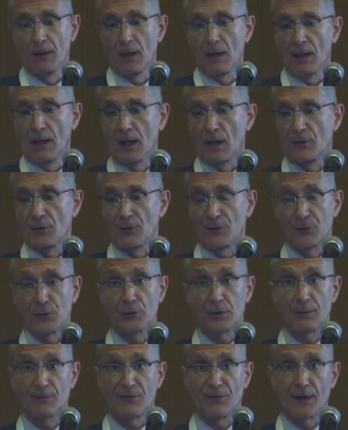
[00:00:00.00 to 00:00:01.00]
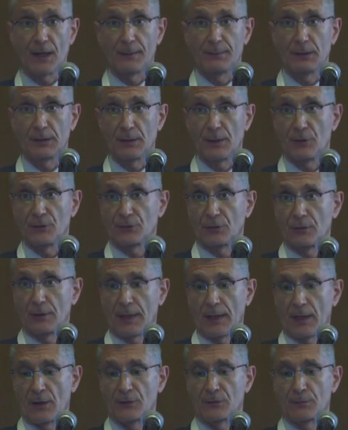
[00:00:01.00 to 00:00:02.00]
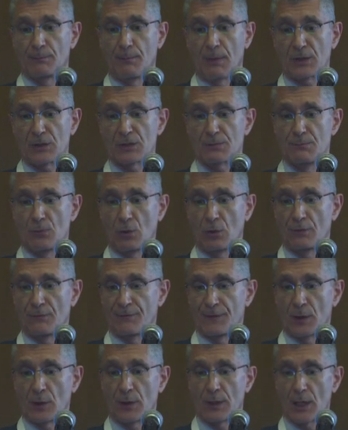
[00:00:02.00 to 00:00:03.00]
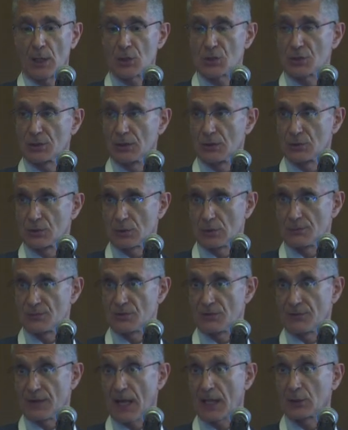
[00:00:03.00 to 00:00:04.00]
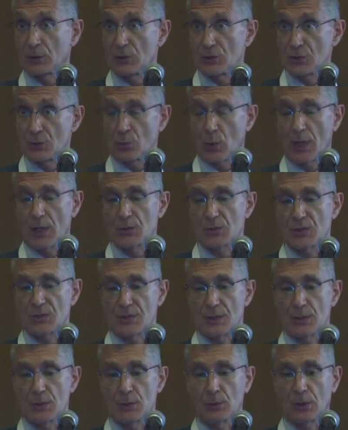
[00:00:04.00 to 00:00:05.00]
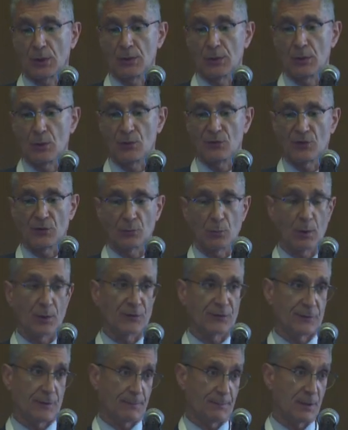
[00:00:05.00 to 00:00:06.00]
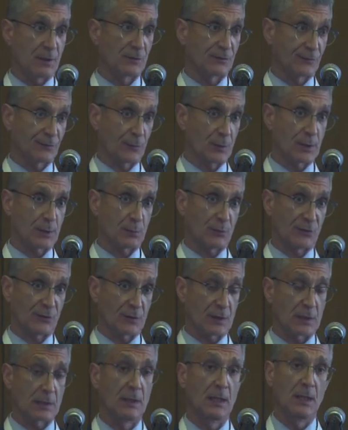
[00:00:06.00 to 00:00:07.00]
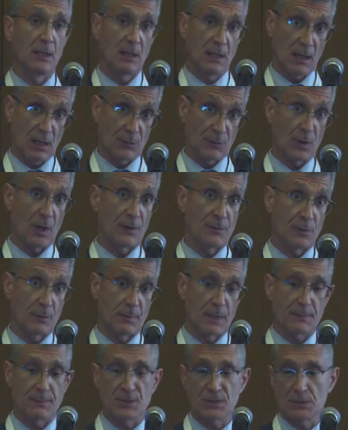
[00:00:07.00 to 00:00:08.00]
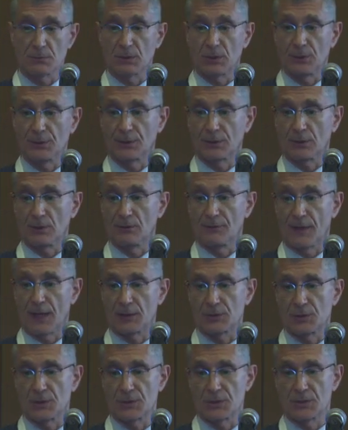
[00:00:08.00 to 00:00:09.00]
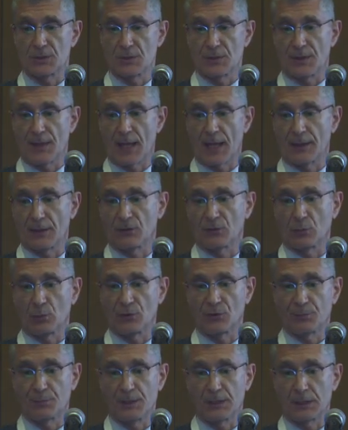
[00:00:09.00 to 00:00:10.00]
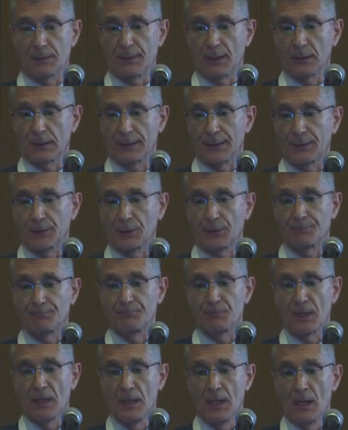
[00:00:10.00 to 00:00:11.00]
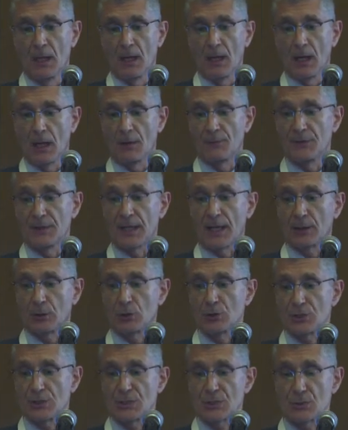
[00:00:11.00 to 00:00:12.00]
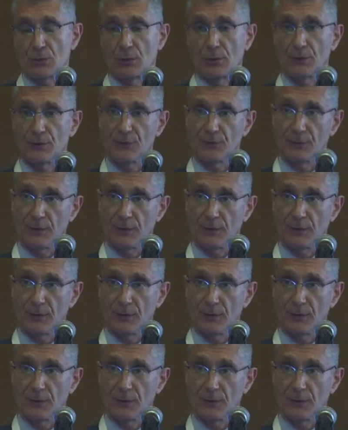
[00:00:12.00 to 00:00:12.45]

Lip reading: The thulium fiber laser has much more variation in terms of energy ranges that you can use, as well as the pulse frequency. And there may be some clinical advantages to that as we speak about later. The energy source,